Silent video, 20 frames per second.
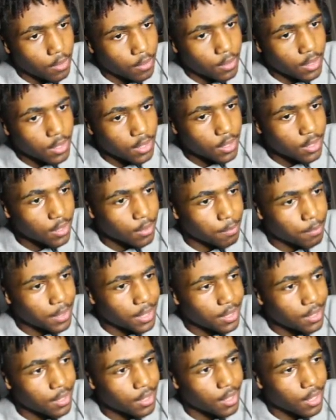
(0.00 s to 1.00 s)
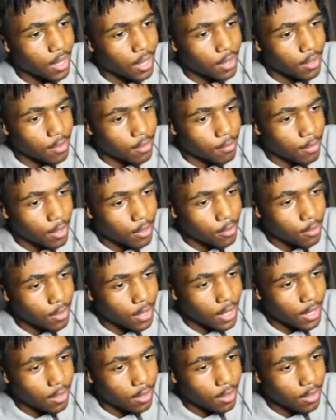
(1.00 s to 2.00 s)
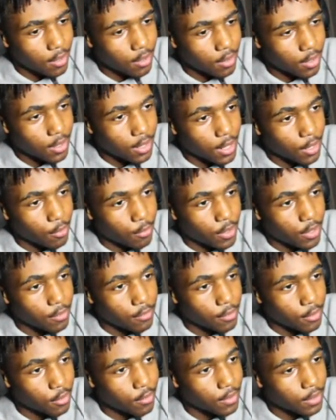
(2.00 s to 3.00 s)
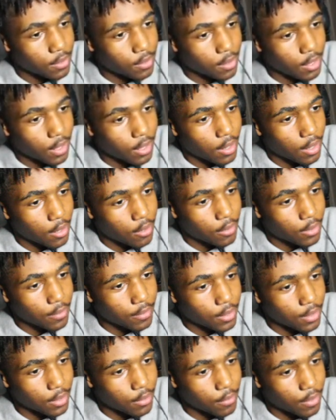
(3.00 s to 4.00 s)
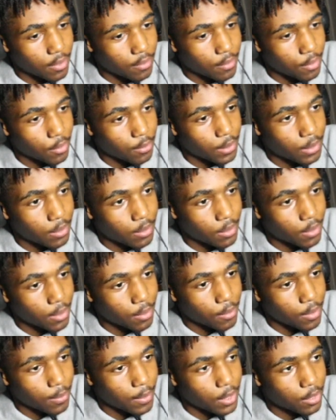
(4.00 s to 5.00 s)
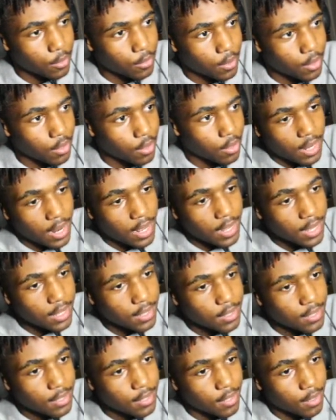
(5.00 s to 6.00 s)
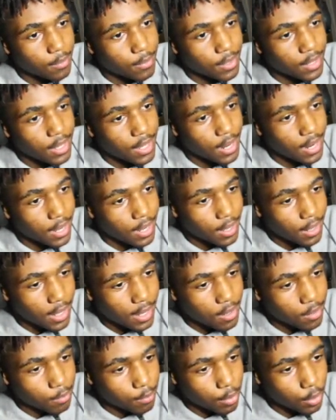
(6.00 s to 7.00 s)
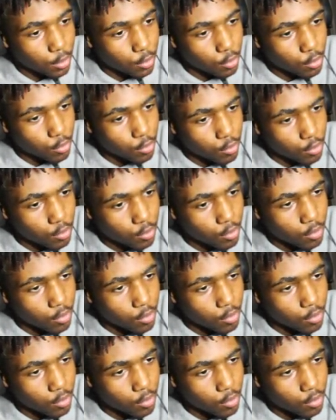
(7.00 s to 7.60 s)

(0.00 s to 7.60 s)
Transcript: This is a piece of cake, bro. Like, literally, like, red velvet. Like, I don't even eat red velvet. Like, what am I doing? Can I get something? Can I get, like, a blue...